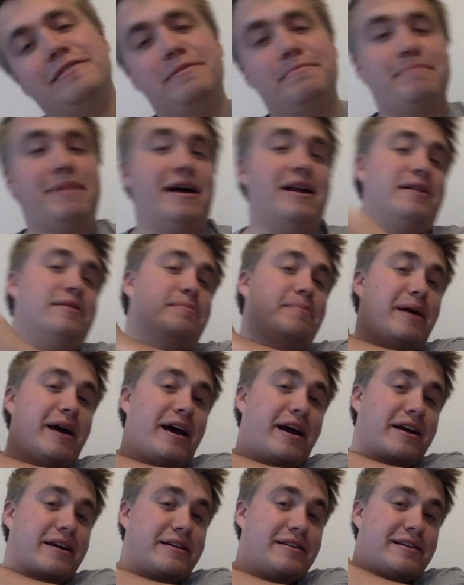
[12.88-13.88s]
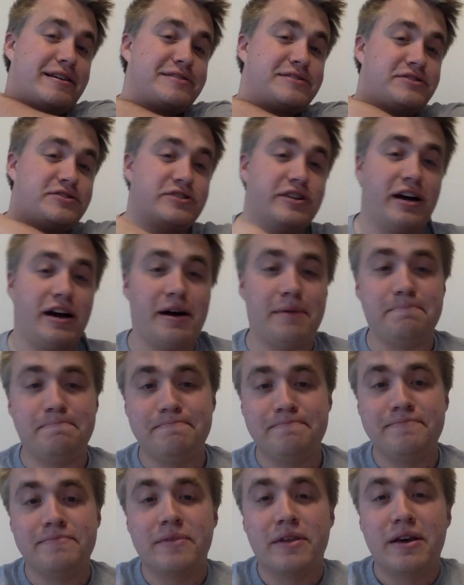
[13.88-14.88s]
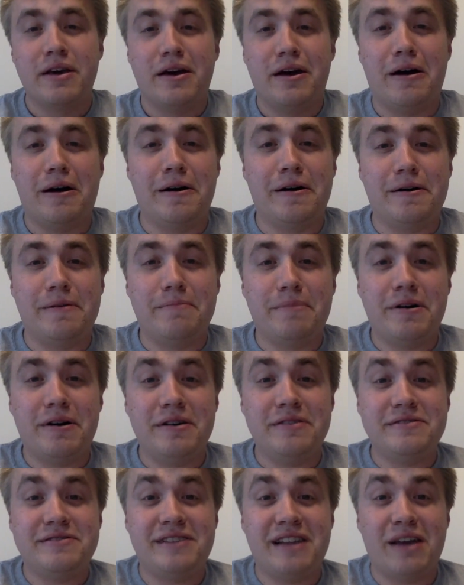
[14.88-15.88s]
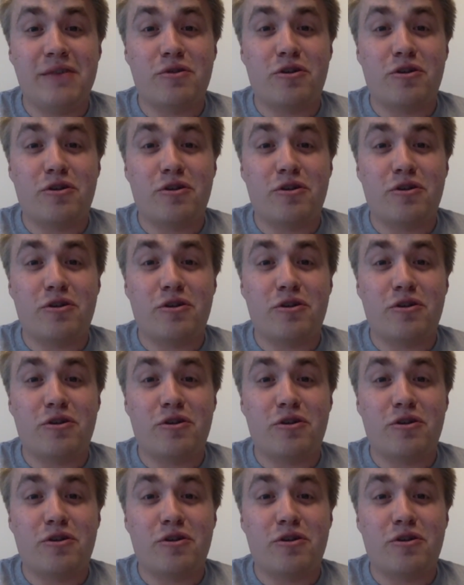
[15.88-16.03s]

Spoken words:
Pat on the back, nice job. Today